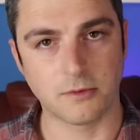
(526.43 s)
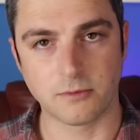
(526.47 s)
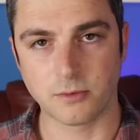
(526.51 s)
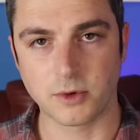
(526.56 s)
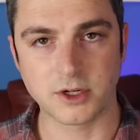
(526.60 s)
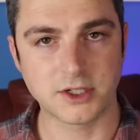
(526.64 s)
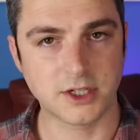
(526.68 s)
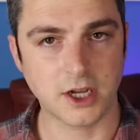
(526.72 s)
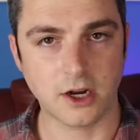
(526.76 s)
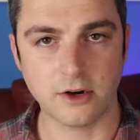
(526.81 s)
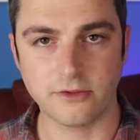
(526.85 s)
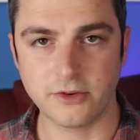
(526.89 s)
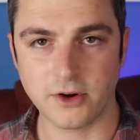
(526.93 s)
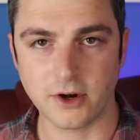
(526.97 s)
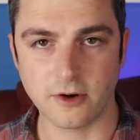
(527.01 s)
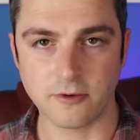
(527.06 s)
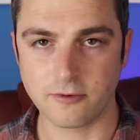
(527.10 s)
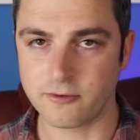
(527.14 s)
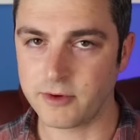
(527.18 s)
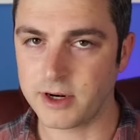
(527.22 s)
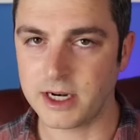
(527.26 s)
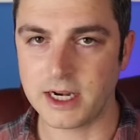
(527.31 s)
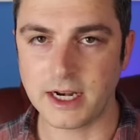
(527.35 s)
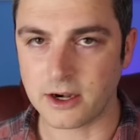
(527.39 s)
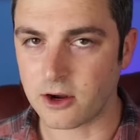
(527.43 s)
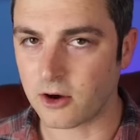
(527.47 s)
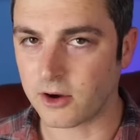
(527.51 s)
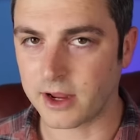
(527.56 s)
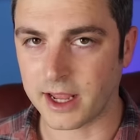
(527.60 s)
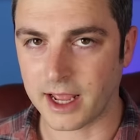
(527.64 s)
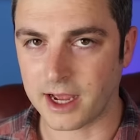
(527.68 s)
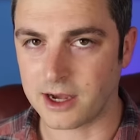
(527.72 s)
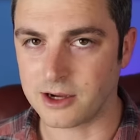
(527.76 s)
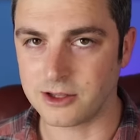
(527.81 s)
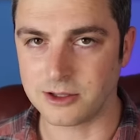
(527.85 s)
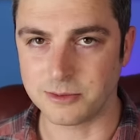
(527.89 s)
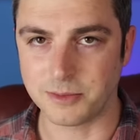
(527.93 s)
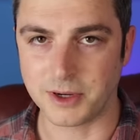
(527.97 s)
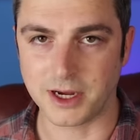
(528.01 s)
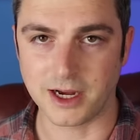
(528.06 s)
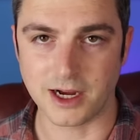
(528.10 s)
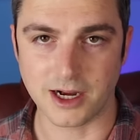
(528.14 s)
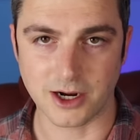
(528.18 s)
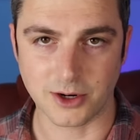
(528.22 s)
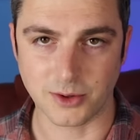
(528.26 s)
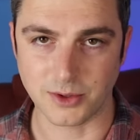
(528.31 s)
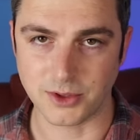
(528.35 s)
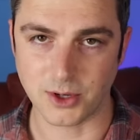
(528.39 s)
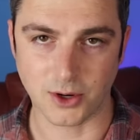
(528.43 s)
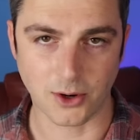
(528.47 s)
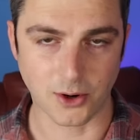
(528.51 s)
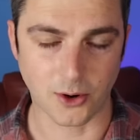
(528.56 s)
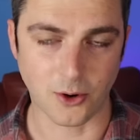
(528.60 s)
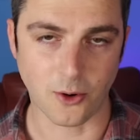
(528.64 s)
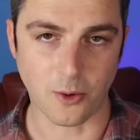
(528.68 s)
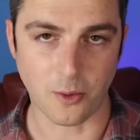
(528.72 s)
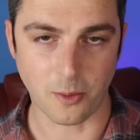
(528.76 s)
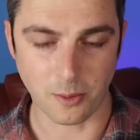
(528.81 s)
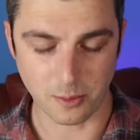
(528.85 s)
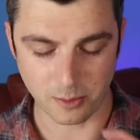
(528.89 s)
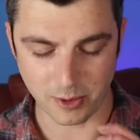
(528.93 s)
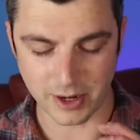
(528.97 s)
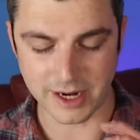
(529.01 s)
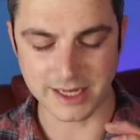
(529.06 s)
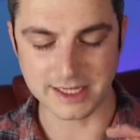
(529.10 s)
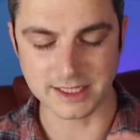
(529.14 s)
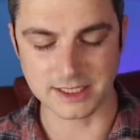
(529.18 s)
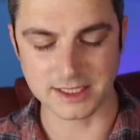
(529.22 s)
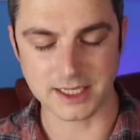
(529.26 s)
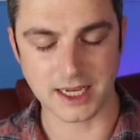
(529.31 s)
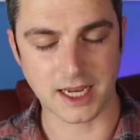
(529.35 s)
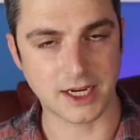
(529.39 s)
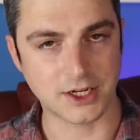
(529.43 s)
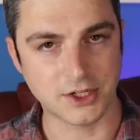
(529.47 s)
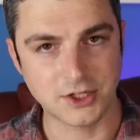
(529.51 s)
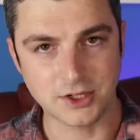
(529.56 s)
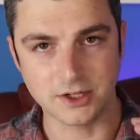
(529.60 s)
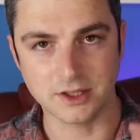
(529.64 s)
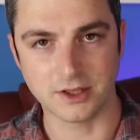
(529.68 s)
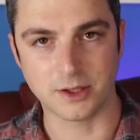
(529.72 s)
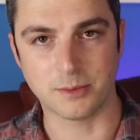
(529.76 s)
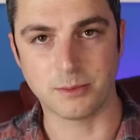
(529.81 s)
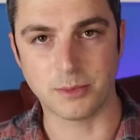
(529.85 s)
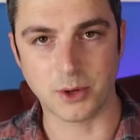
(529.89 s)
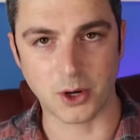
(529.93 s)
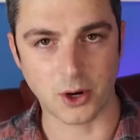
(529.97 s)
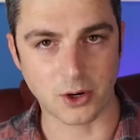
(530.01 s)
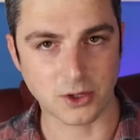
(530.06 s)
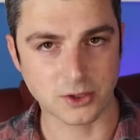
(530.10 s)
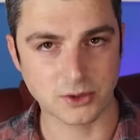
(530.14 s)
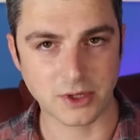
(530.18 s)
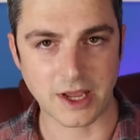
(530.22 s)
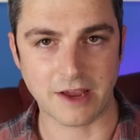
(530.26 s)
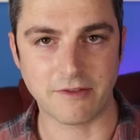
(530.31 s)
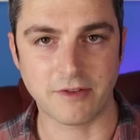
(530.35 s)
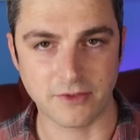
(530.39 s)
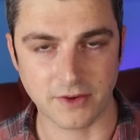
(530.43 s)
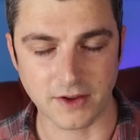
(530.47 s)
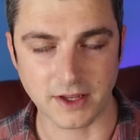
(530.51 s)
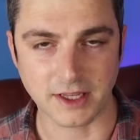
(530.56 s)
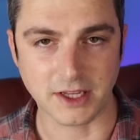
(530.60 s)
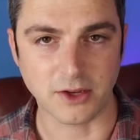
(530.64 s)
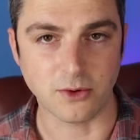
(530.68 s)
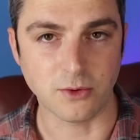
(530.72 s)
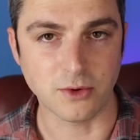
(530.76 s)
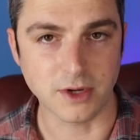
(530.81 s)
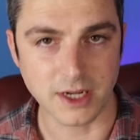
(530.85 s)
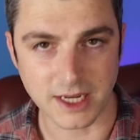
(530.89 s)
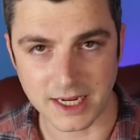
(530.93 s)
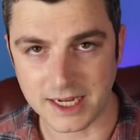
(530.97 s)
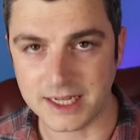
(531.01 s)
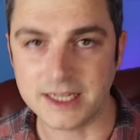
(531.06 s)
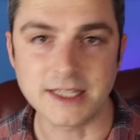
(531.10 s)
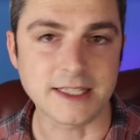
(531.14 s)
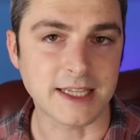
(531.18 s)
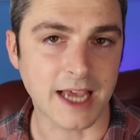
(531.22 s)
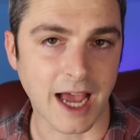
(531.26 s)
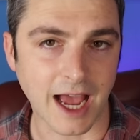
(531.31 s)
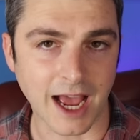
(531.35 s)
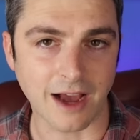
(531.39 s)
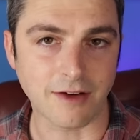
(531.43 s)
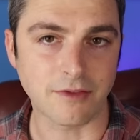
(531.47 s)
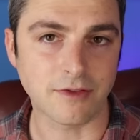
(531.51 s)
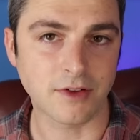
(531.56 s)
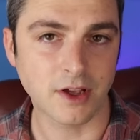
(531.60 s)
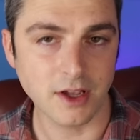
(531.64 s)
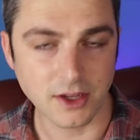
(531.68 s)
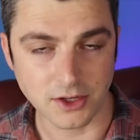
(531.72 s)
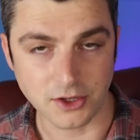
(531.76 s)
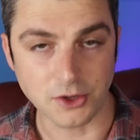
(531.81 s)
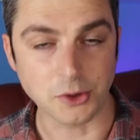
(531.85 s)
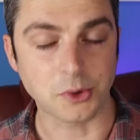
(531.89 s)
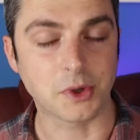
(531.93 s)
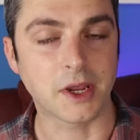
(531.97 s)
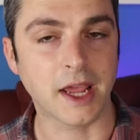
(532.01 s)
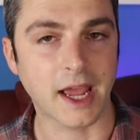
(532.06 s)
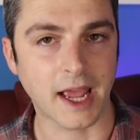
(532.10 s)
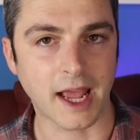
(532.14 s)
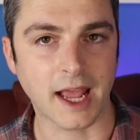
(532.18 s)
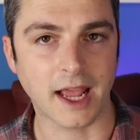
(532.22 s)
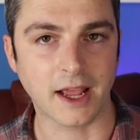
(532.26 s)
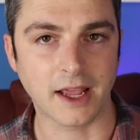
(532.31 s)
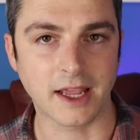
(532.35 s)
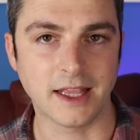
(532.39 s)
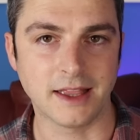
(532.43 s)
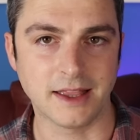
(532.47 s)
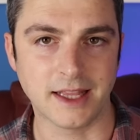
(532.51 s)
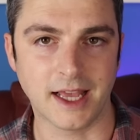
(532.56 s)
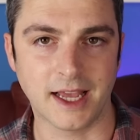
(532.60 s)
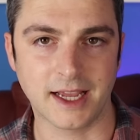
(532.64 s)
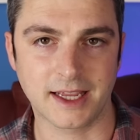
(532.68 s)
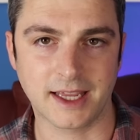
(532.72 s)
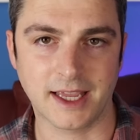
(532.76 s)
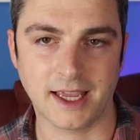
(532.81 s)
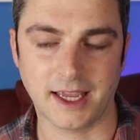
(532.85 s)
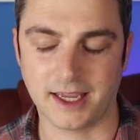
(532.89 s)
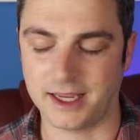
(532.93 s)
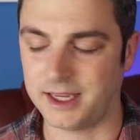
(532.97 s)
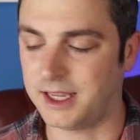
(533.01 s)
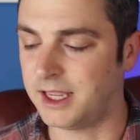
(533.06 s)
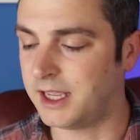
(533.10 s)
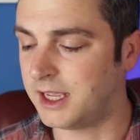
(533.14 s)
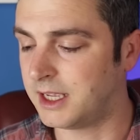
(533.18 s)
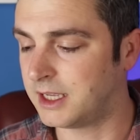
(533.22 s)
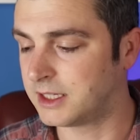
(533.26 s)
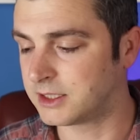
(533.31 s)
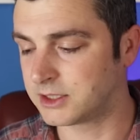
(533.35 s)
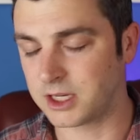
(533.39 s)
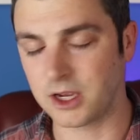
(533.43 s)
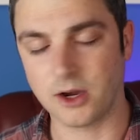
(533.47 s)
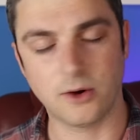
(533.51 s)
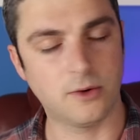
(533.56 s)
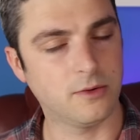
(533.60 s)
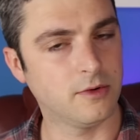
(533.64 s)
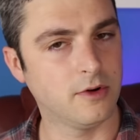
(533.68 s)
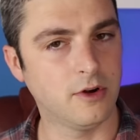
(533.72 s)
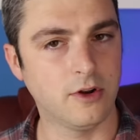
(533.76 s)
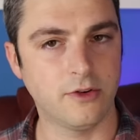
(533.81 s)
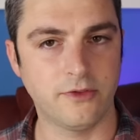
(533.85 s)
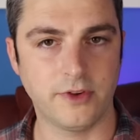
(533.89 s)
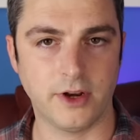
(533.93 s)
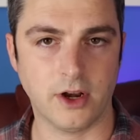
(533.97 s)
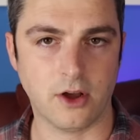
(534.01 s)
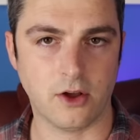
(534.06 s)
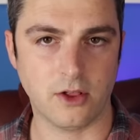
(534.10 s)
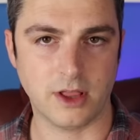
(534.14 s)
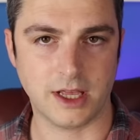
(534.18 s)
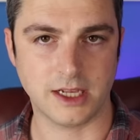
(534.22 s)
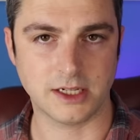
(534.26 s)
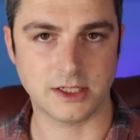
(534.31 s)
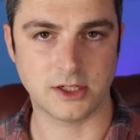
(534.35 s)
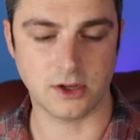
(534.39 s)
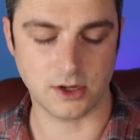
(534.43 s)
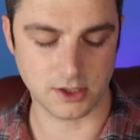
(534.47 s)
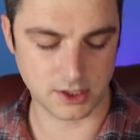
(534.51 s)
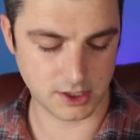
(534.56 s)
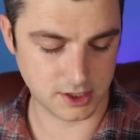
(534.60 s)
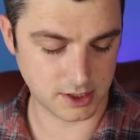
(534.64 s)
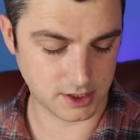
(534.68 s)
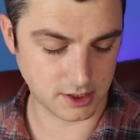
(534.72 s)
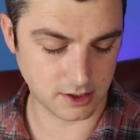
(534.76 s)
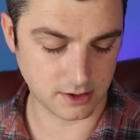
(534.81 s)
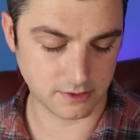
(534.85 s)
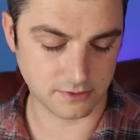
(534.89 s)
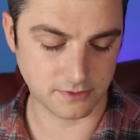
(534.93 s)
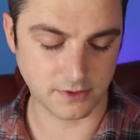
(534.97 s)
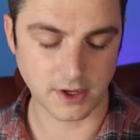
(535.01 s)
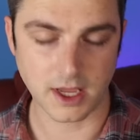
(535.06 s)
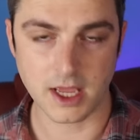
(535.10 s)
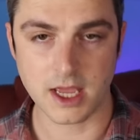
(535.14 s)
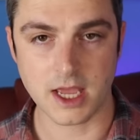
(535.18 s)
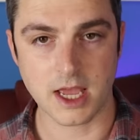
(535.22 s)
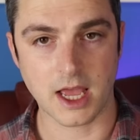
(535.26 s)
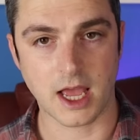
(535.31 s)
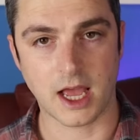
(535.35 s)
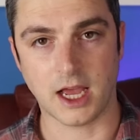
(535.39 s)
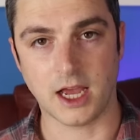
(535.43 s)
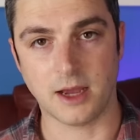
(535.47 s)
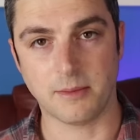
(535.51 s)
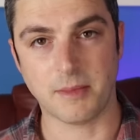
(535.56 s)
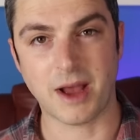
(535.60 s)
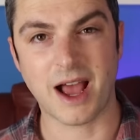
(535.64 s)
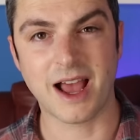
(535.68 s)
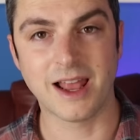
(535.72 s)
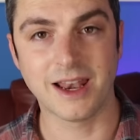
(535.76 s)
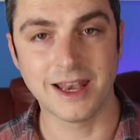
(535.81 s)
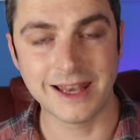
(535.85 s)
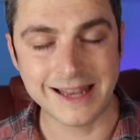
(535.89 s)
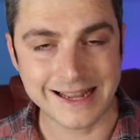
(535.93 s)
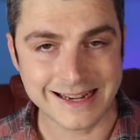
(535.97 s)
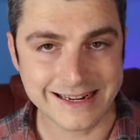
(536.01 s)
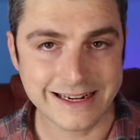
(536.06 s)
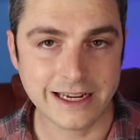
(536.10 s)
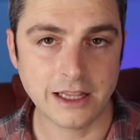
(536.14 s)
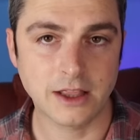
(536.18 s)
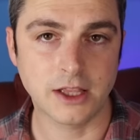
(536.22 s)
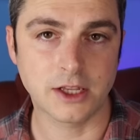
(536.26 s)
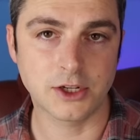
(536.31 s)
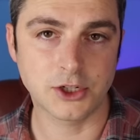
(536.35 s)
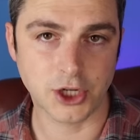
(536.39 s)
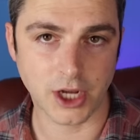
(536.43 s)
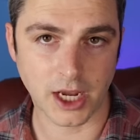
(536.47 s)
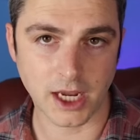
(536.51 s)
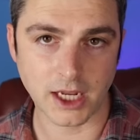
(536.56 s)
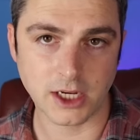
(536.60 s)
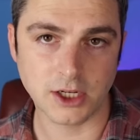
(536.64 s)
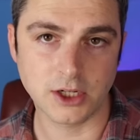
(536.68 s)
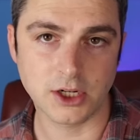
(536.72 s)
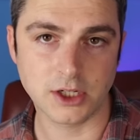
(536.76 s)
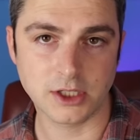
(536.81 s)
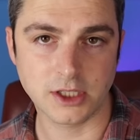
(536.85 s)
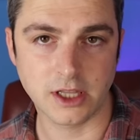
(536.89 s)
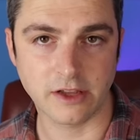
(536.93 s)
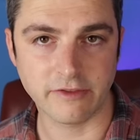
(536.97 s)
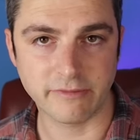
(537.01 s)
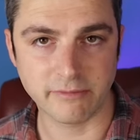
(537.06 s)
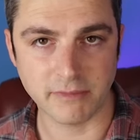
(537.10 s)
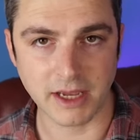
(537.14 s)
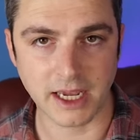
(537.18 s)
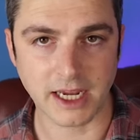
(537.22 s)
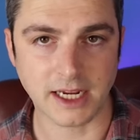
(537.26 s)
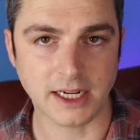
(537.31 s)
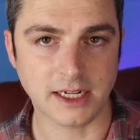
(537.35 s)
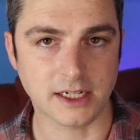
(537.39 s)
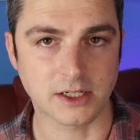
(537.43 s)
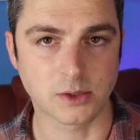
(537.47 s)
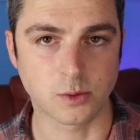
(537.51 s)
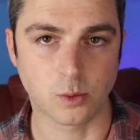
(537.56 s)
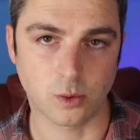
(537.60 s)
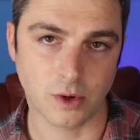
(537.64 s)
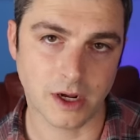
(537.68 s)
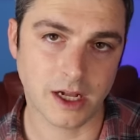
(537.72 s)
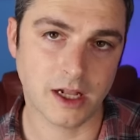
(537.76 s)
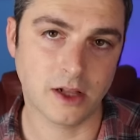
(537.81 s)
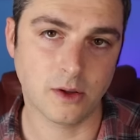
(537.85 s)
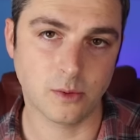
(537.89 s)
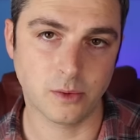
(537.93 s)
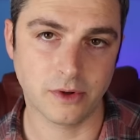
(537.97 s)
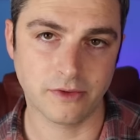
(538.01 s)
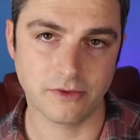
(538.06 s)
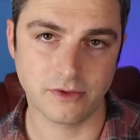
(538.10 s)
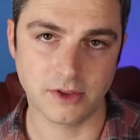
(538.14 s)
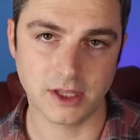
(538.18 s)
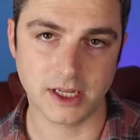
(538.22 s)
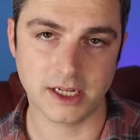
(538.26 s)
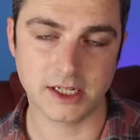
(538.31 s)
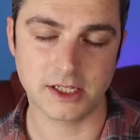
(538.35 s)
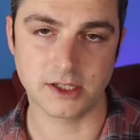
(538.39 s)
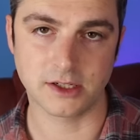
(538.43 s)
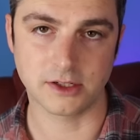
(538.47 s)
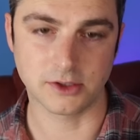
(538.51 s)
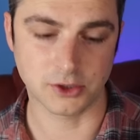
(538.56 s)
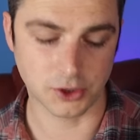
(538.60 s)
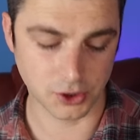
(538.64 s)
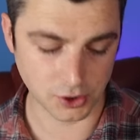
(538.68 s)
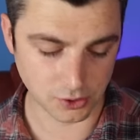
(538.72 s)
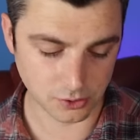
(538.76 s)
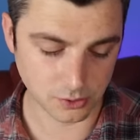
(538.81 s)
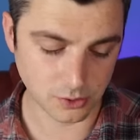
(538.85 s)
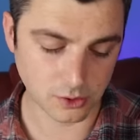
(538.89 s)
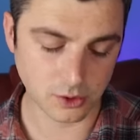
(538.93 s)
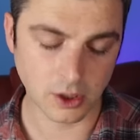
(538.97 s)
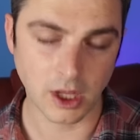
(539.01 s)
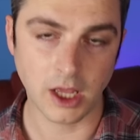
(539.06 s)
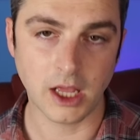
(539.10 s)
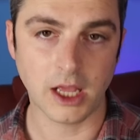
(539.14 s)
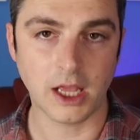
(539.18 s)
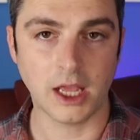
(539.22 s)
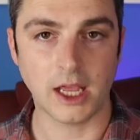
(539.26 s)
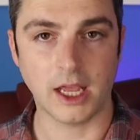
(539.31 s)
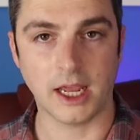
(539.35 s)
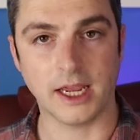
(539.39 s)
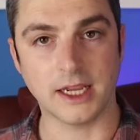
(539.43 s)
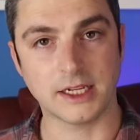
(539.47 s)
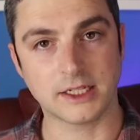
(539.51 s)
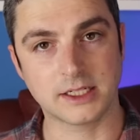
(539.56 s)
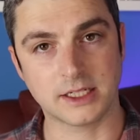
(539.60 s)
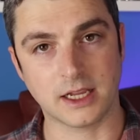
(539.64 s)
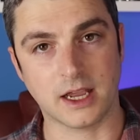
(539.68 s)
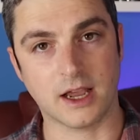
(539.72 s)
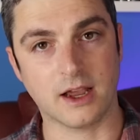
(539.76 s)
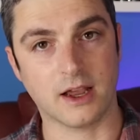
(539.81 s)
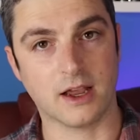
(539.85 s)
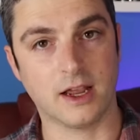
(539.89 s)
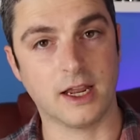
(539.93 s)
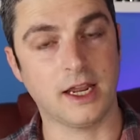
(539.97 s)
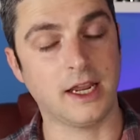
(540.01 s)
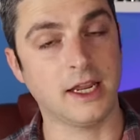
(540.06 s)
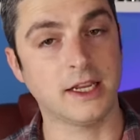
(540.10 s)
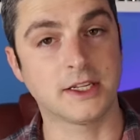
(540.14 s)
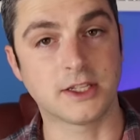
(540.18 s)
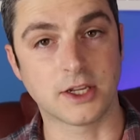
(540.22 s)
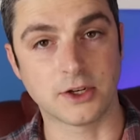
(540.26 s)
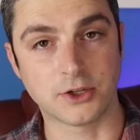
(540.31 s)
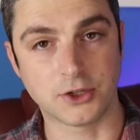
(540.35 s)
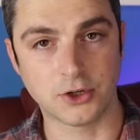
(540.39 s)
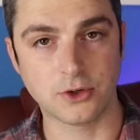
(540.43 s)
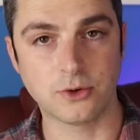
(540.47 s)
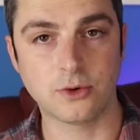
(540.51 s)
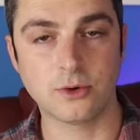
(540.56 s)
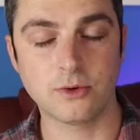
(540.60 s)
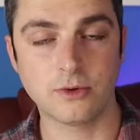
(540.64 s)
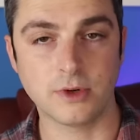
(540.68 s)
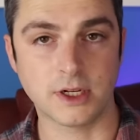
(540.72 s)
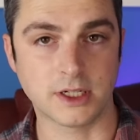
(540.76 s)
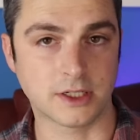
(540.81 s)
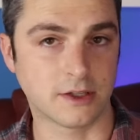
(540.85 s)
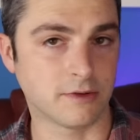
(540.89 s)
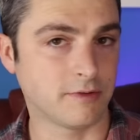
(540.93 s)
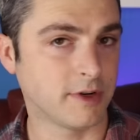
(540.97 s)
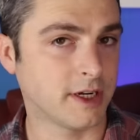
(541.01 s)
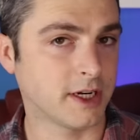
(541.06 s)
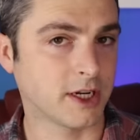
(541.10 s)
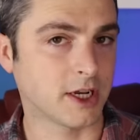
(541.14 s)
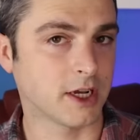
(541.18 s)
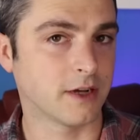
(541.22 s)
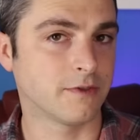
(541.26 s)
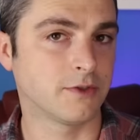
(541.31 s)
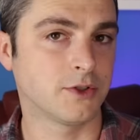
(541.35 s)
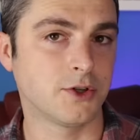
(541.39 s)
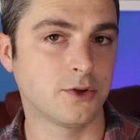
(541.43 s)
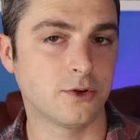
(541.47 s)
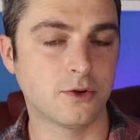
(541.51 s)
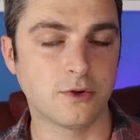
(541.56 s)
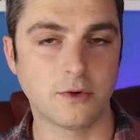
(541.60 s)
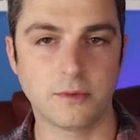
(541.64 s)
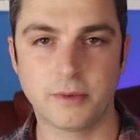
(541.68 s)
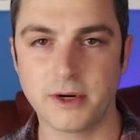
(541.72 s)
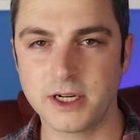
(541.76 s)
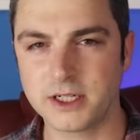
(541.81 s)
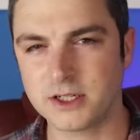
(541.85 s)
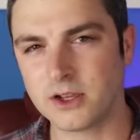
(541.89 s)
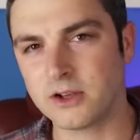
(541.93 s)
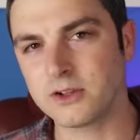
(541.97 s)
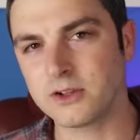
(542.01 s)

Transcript: Wotofo really knock it out of the park with the whole presentation, the box, everything you need to have, you get in their kit. So loving all that sort of stuff. I like the changes they've made as well with this dual. It's a dual, it's the Recurve dual, but it's